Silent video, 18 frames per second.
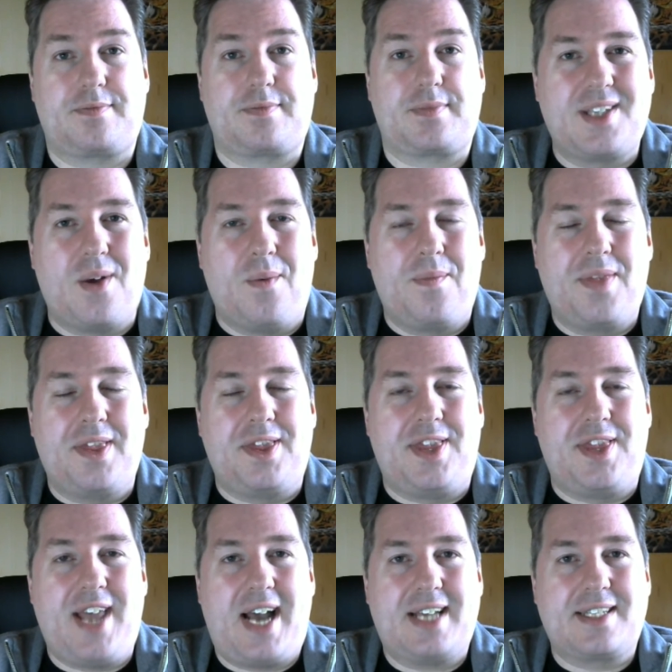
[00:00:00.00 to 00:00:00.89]
So
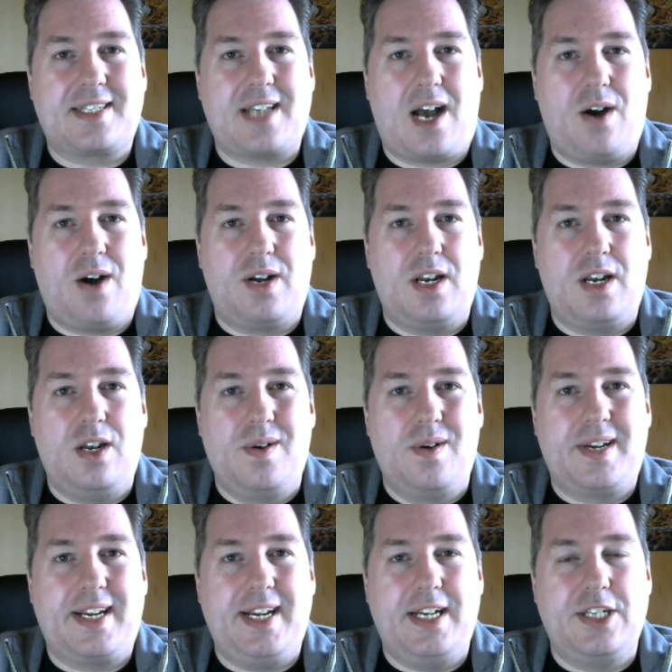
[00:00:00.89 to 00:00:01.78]
that's our
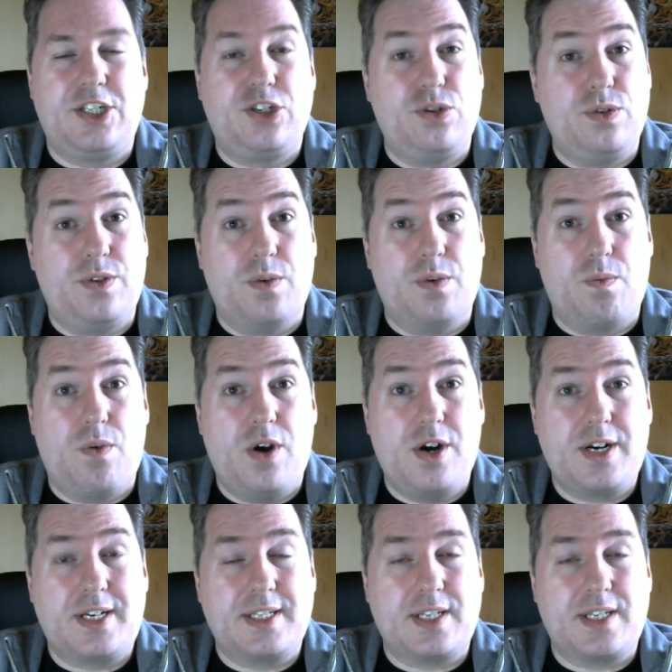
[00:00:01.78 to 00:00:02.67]
look into the
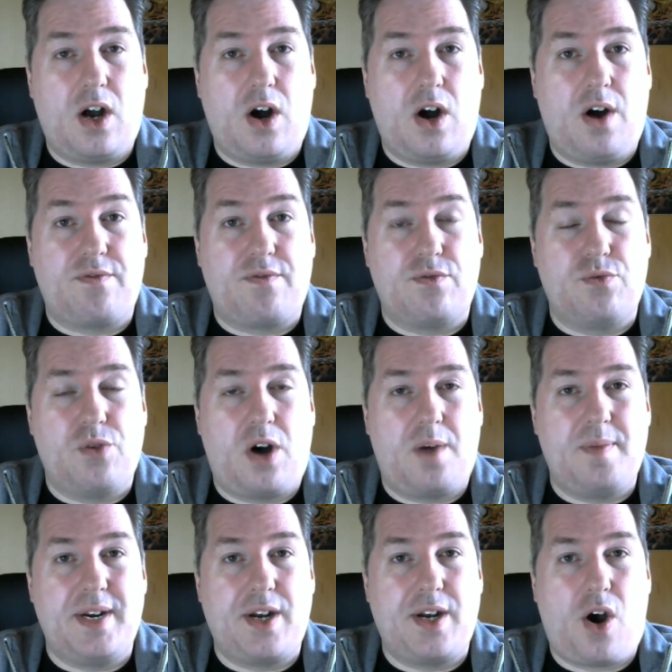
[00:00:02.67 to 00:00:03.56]
works of
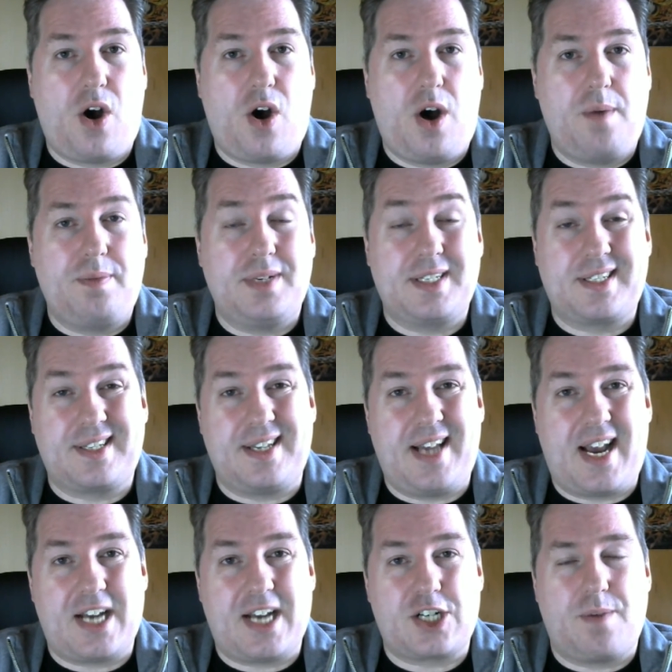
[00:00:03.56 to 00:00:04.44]
Robin Hobb
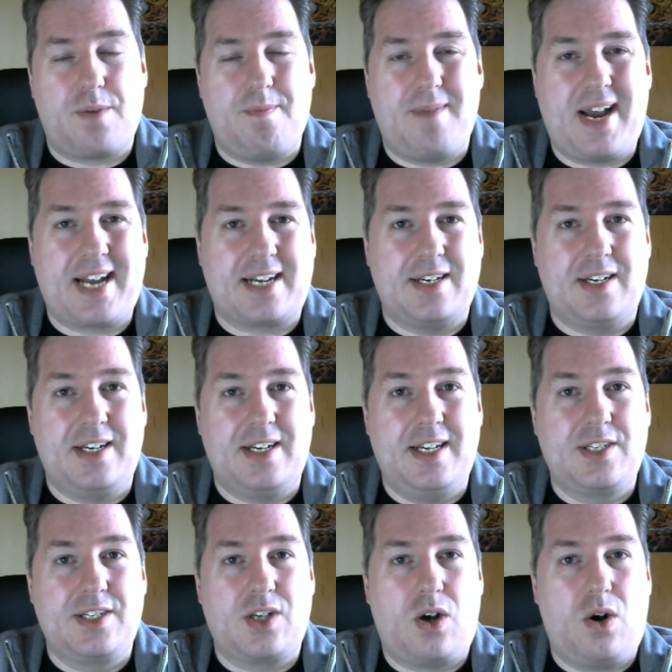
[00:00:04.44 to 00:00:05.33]
slash Megan
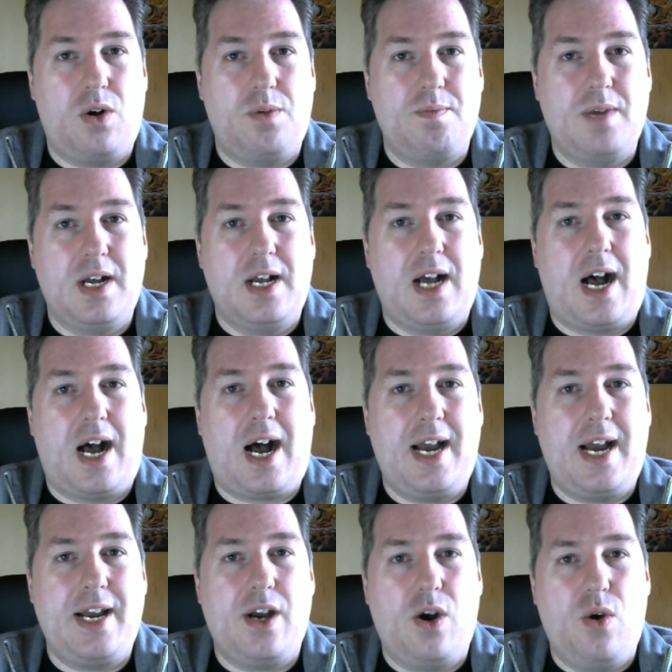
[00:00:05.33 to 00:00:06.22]
Lindholm.
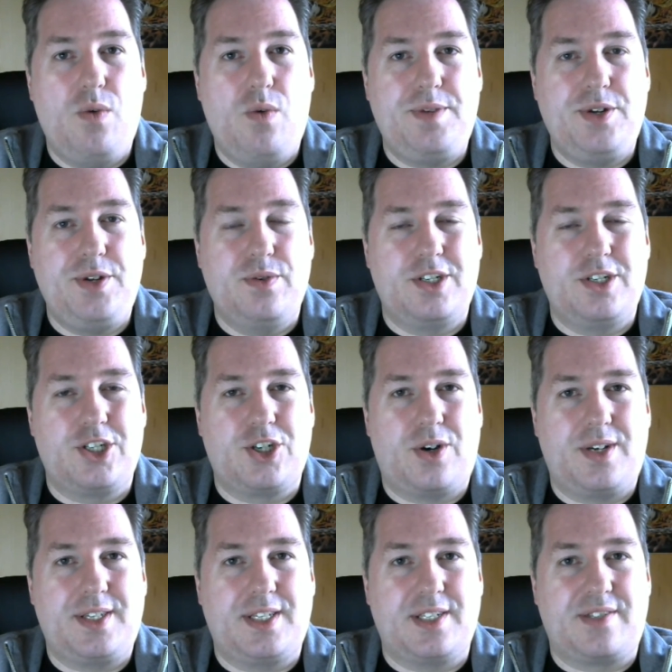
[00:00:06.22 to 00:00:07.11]
I hope you
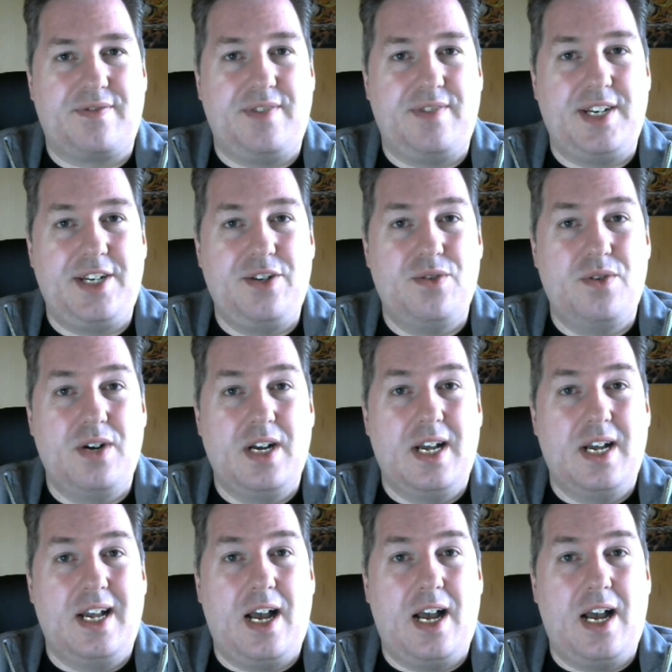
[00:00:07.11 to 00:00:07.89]
enjoyed this video.